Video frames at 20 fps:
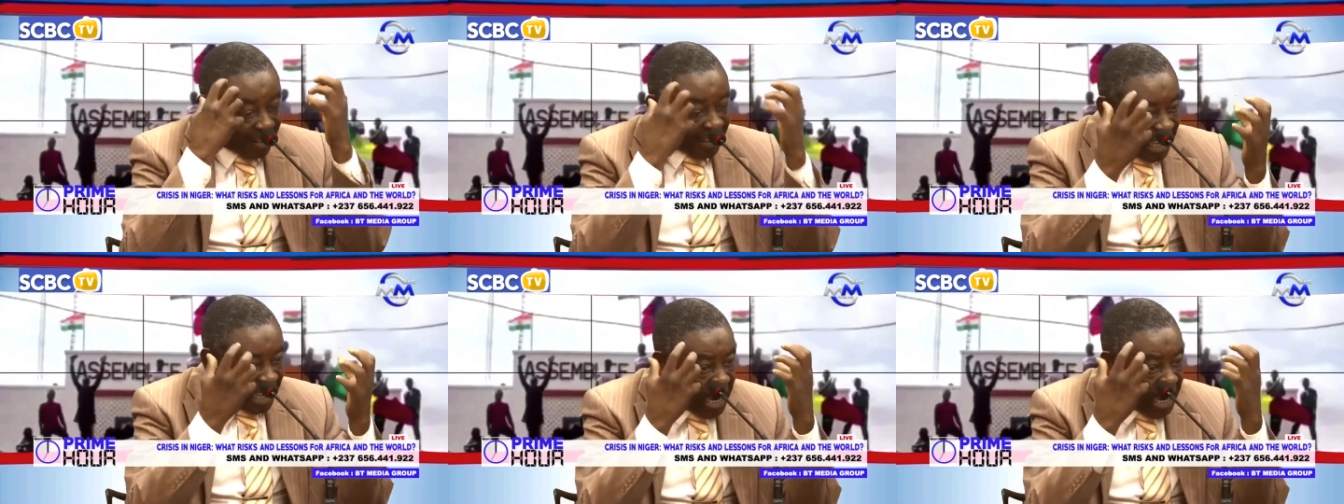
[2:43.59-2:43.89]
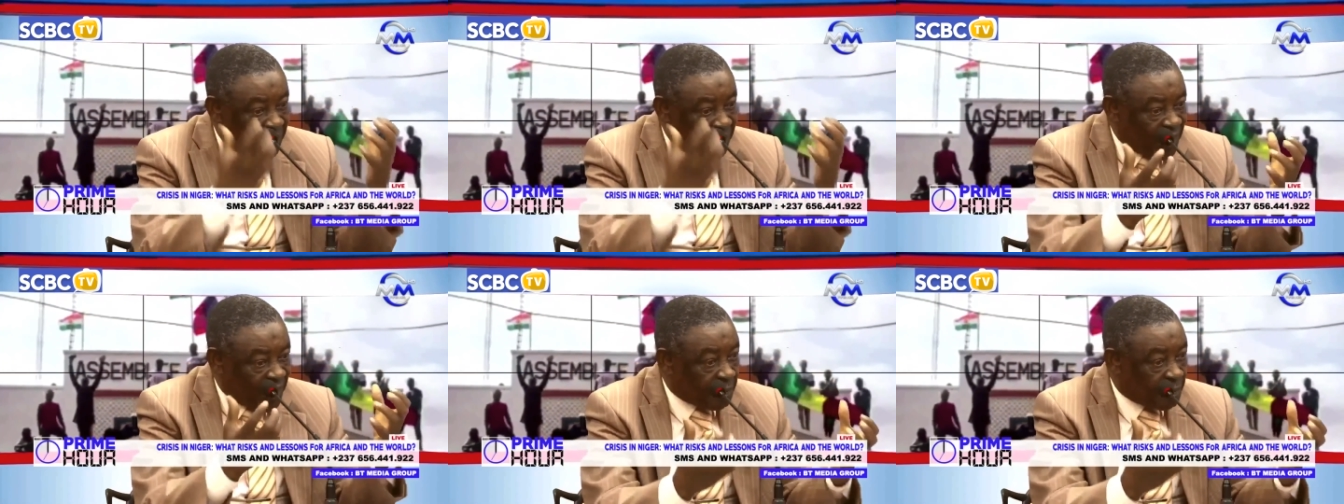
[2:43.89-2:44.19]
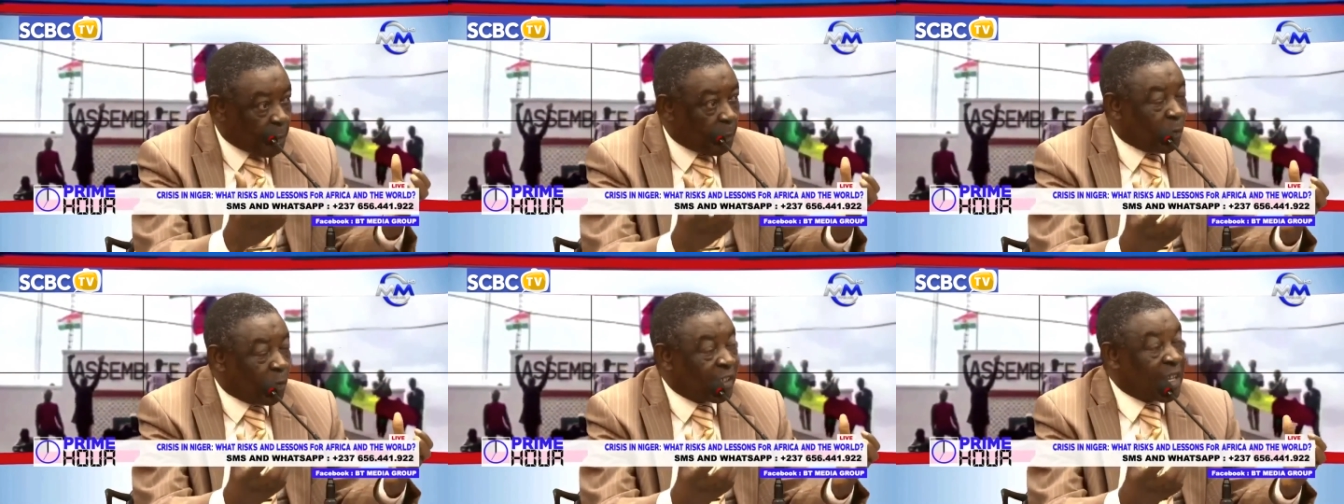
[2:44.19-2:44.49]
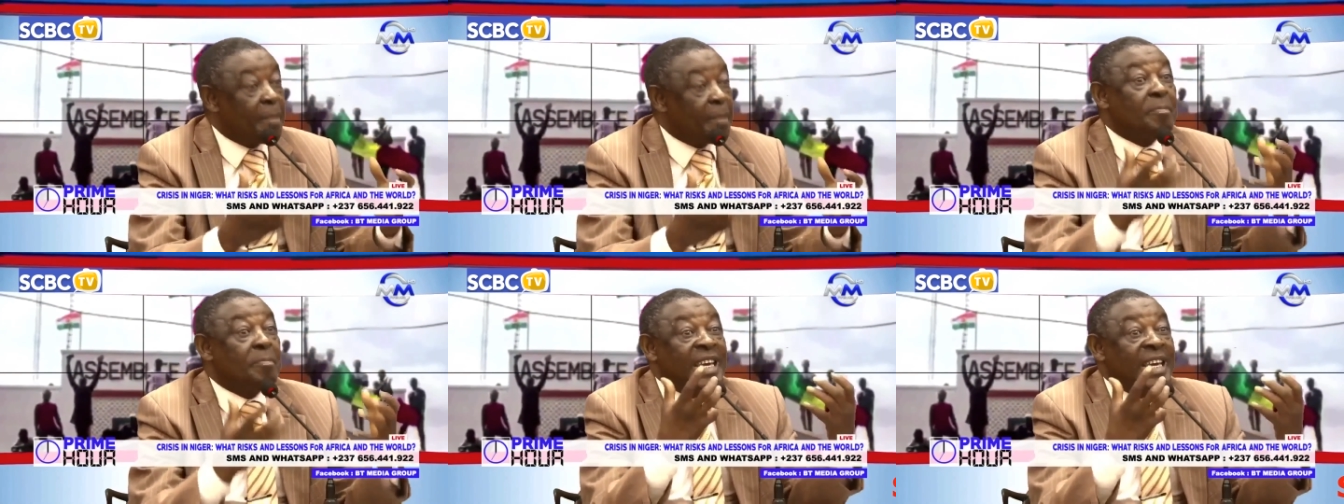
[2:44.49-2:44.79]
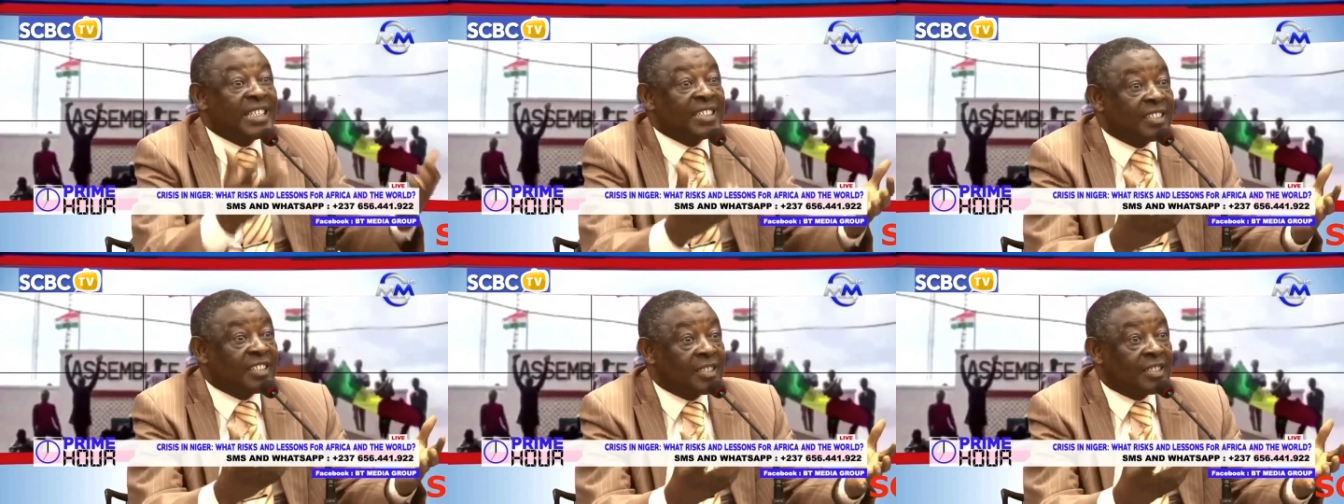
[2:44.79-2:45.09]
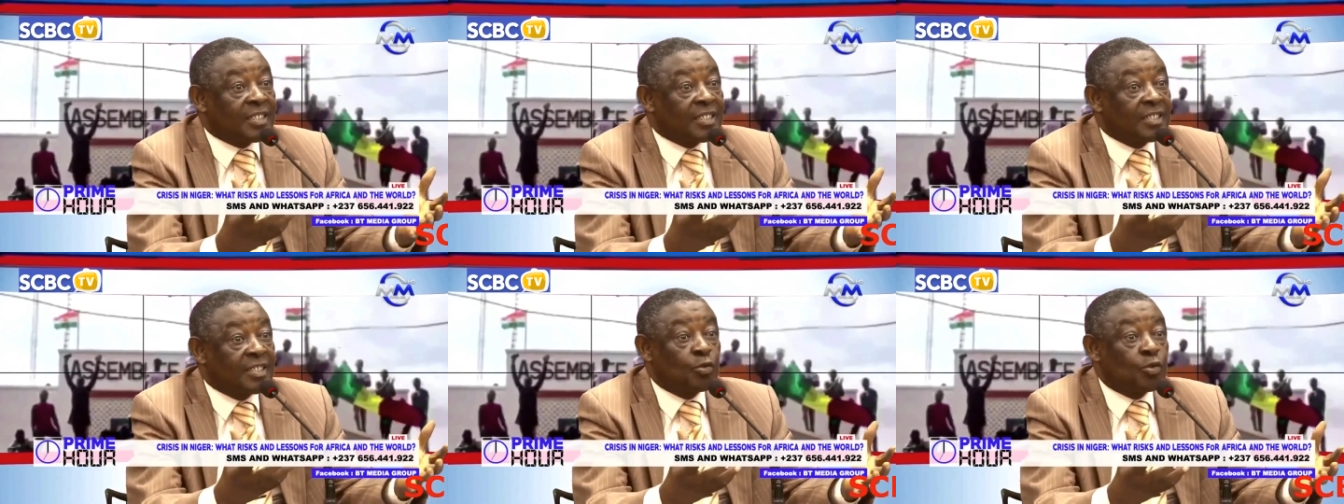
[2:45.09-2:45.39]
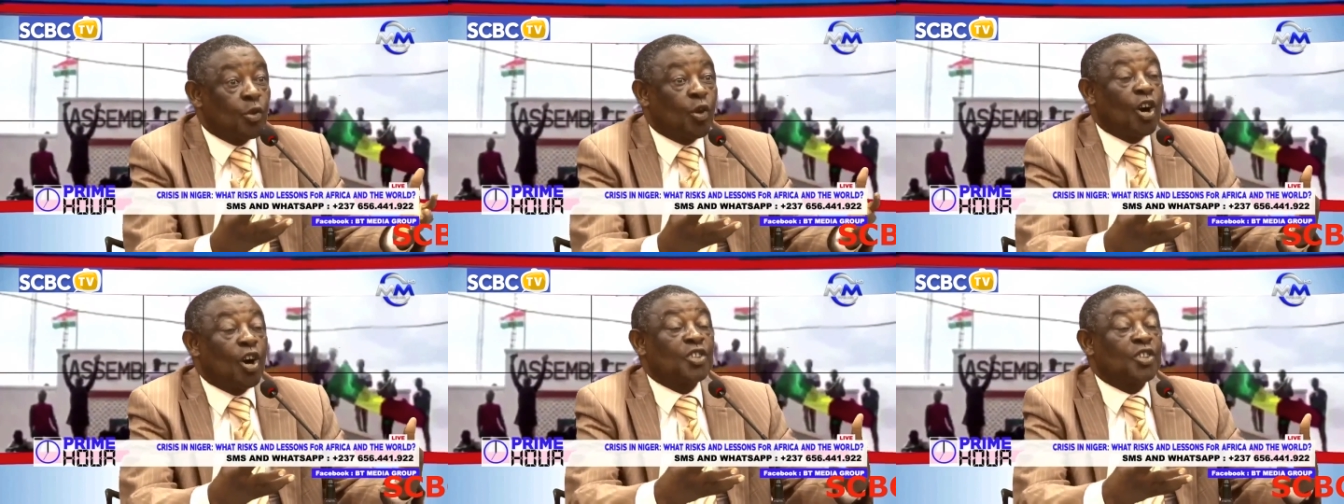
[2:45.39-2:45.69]
Give these people the means
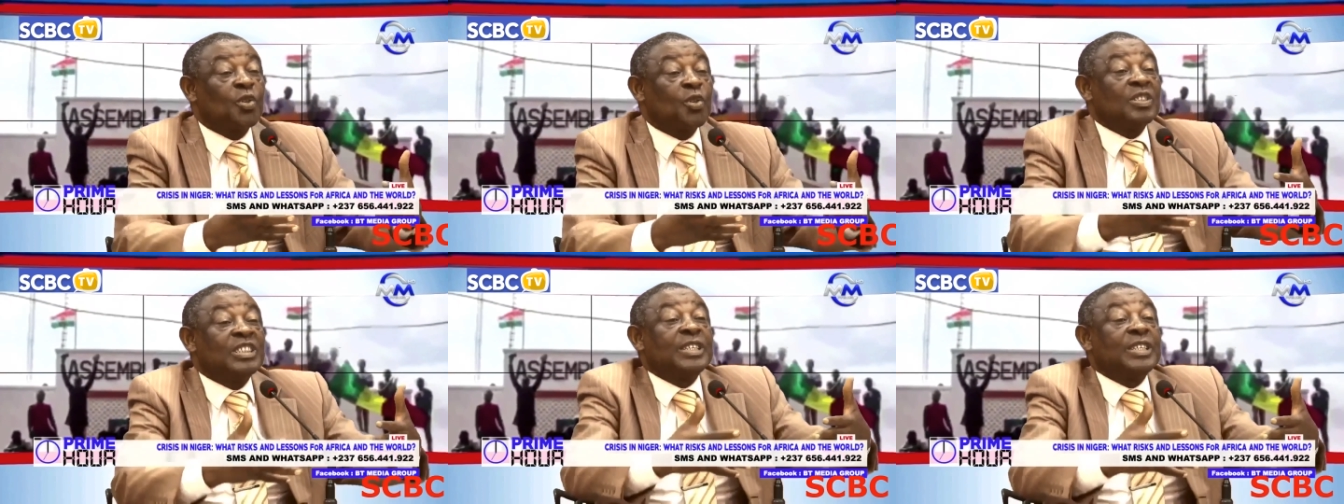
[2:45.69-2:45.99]
to also